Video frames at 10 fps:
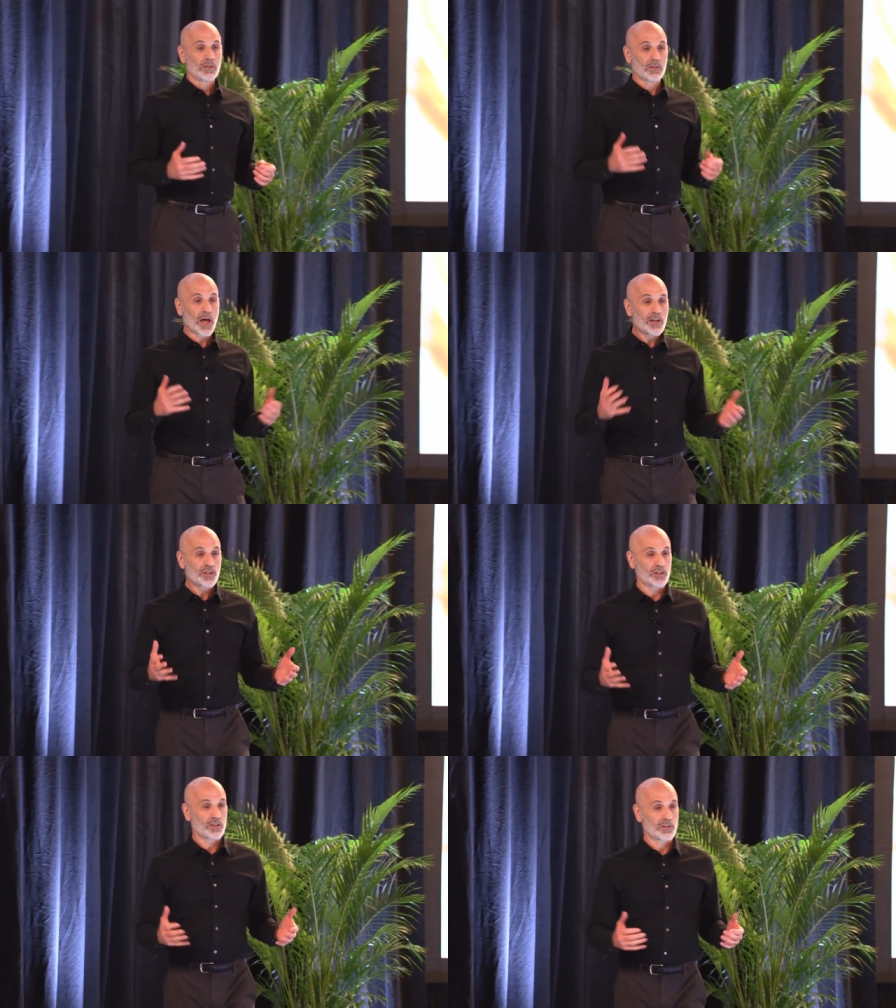
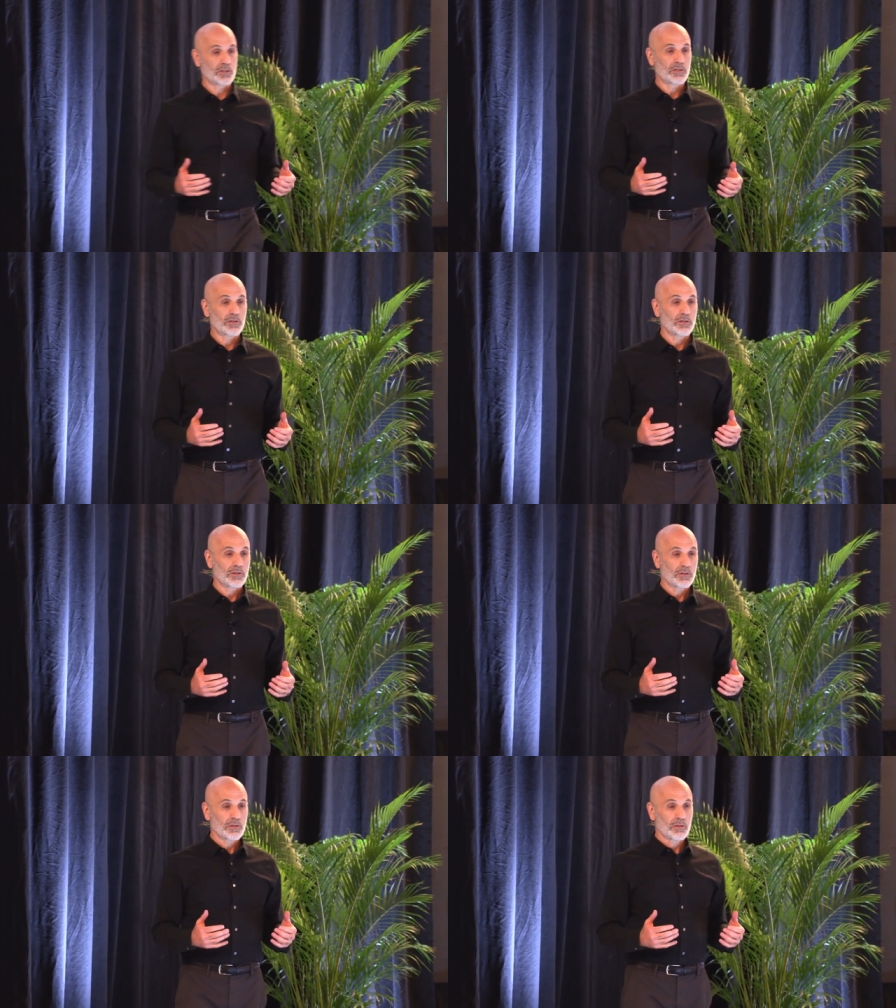legends,
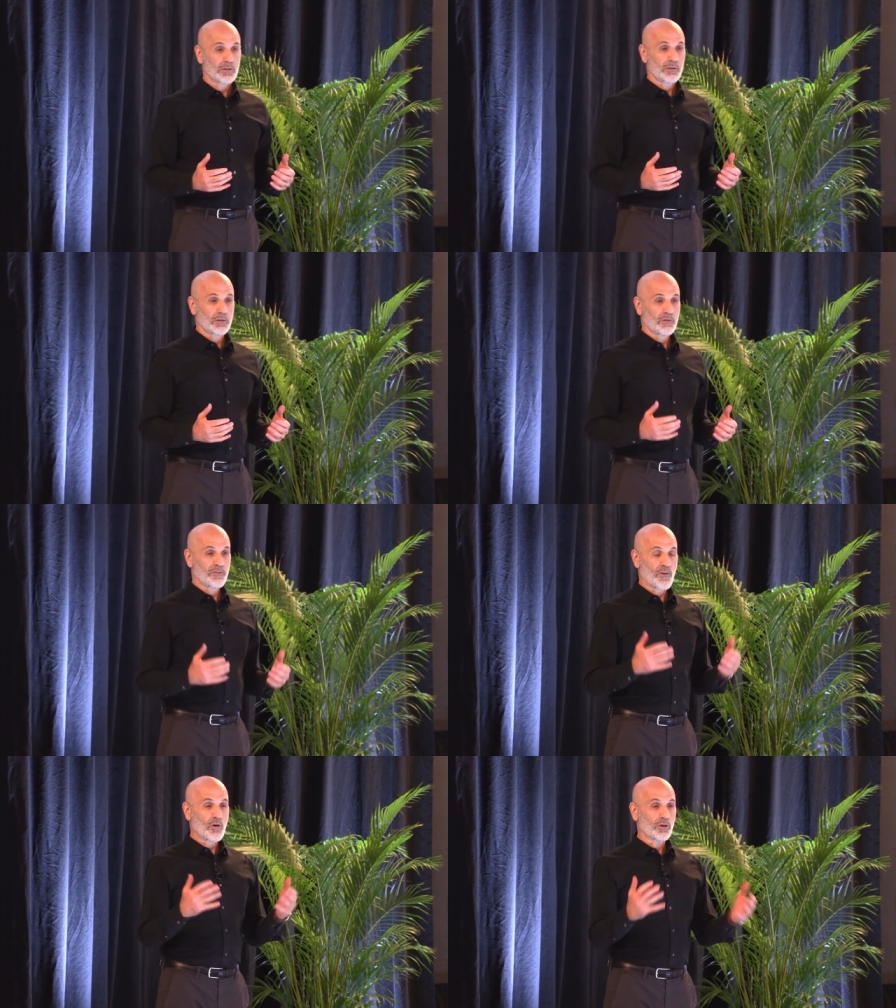
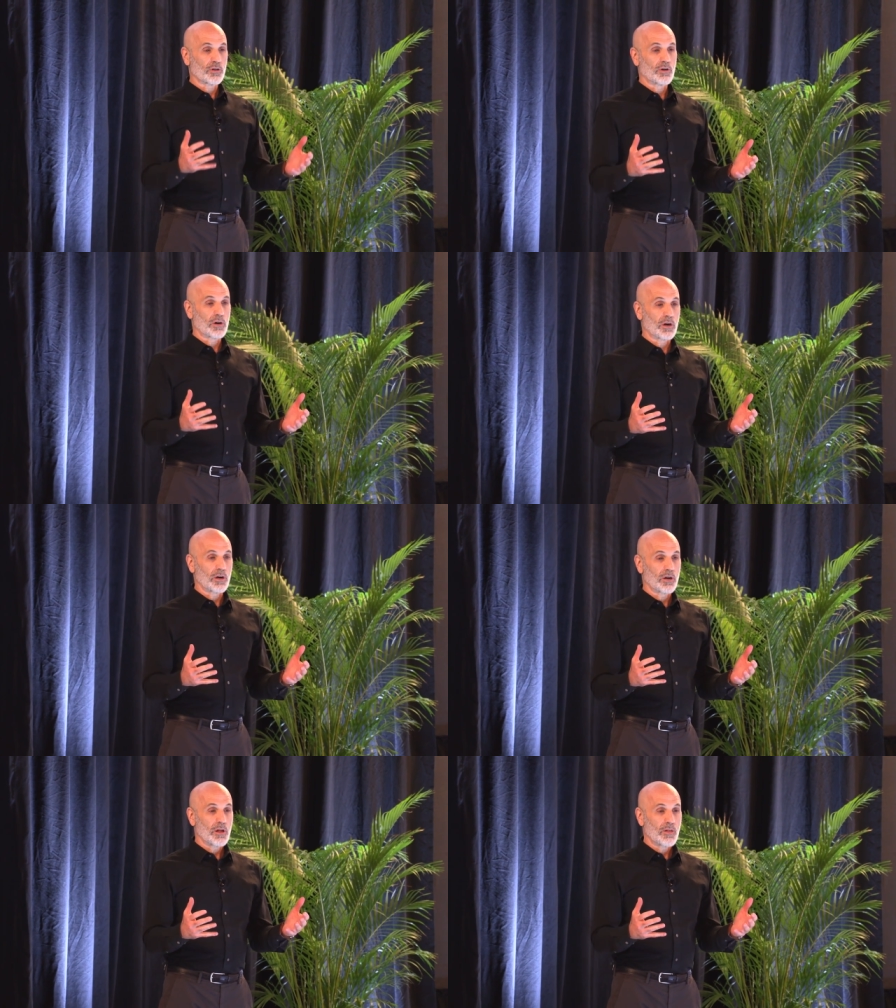folklore